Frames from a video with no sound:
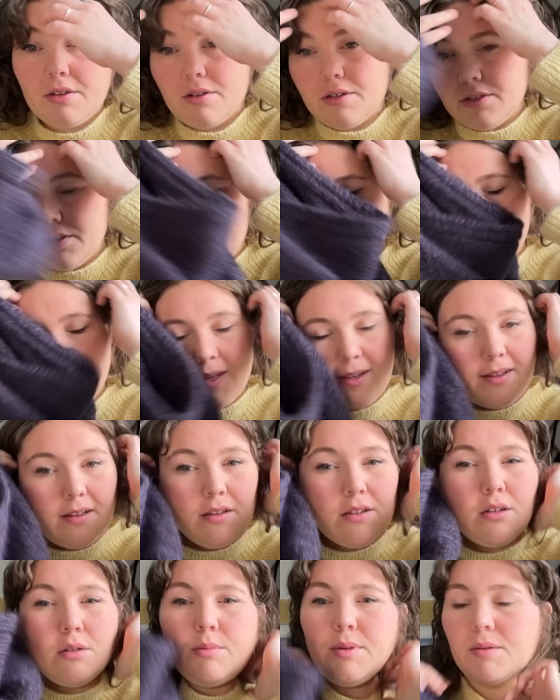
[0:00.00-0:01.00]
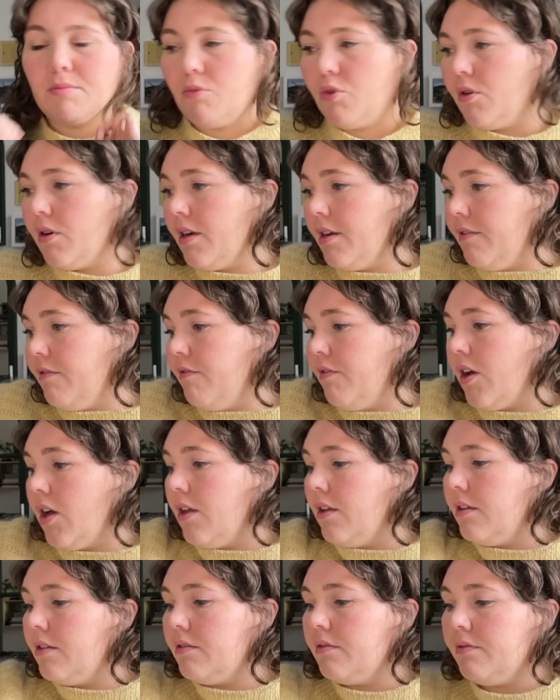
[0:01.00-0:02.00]
or something a little bit more
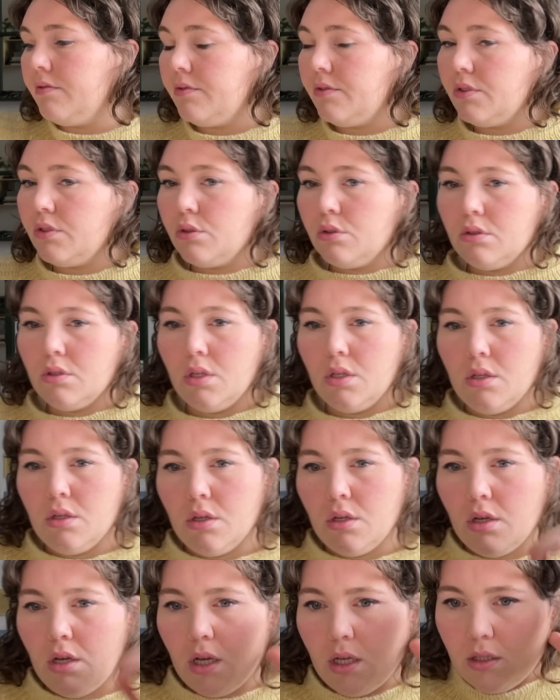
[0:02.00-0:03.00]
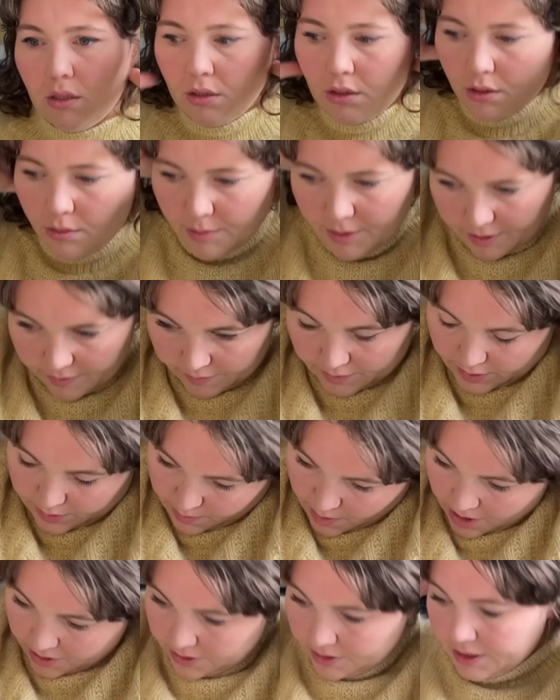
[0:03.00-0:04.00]
involved and a little bit of a
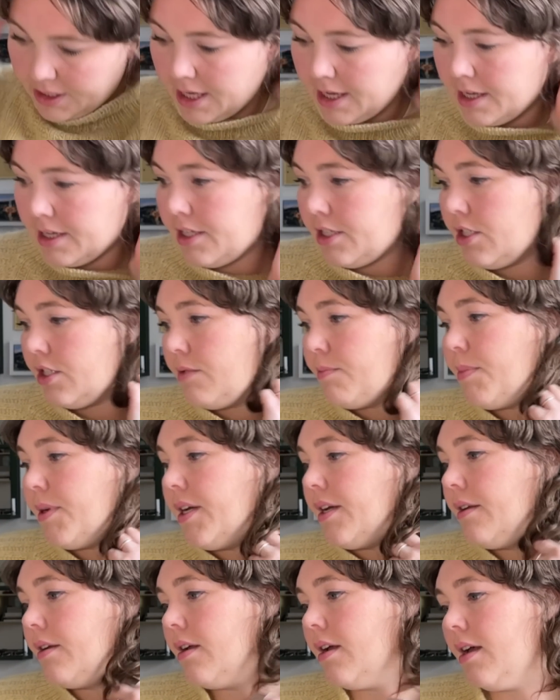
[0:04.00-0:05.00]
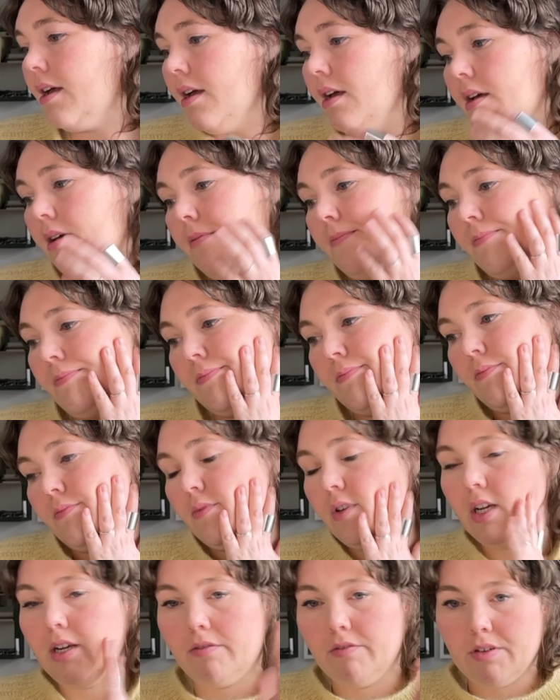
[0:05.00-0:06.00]
smaller gauge, but
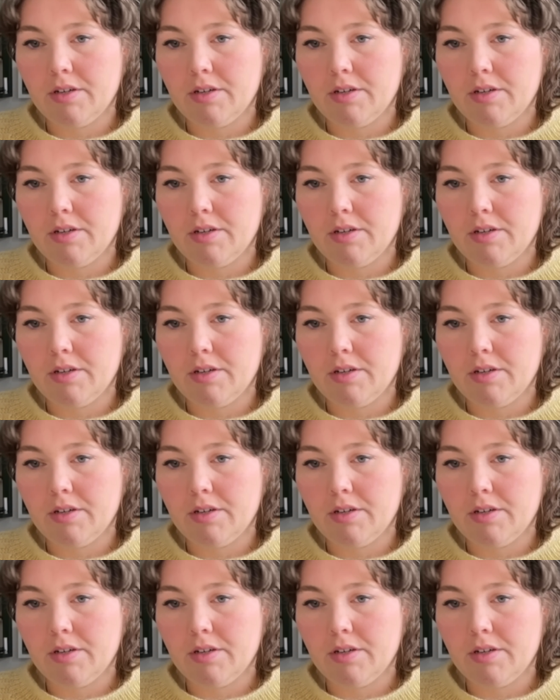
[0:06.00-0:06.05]
whatever.